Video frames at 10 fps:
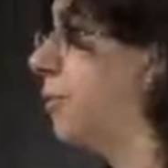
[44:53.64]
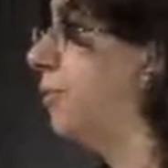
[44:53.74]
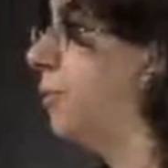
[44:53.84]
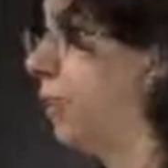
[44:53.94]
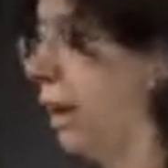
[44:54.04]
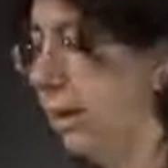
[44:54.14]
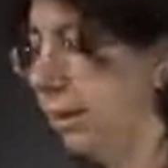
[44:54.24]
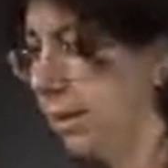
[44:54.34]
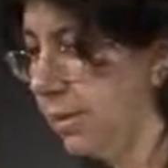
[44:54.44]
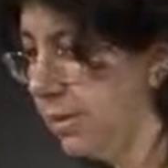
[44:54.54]
of the
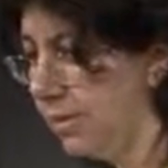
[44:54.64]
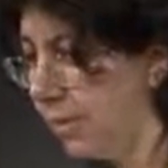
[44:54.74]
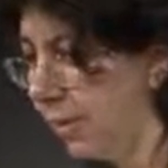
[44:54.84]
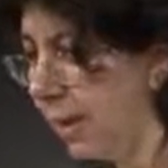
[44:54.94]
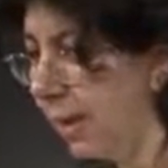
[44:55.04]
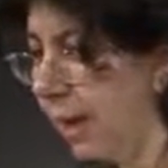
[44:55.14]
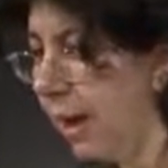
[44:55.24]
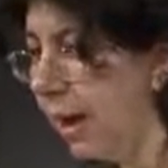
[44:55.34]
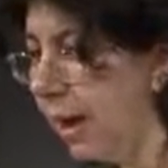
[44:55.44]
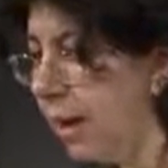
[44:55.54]
variance.
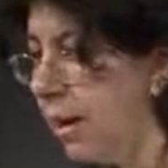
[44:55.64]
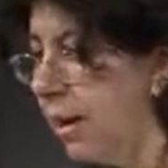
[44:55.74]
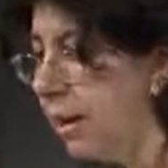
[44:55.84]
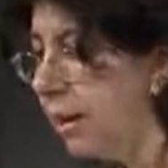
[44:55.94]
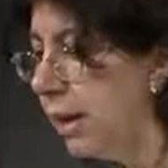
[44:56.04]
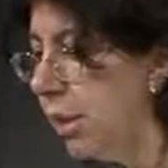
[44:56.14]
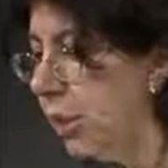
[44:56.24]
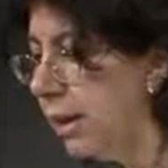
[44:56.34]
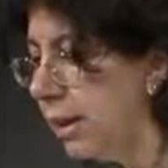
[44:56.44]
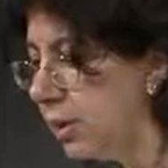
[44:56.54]
Okay? Now,
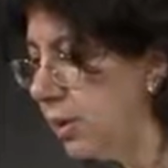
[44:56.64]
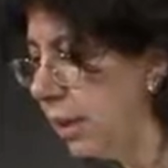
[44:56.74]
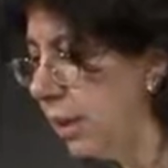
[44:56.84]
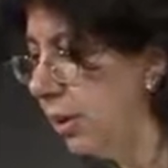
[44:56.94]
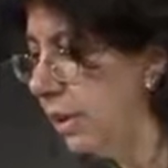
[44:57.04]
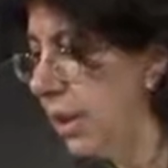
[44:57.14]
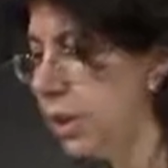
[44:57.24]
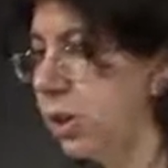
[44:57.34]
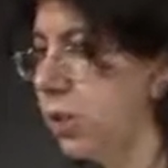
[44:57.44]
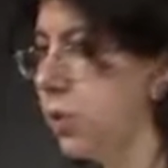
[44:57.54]
what does
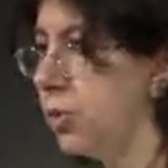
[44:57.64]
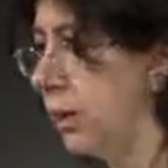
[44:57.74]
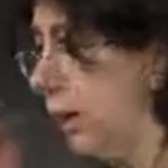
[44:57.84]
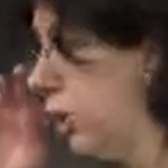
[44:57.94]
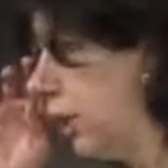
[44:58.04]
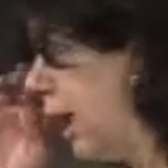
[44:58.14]
regularization usually look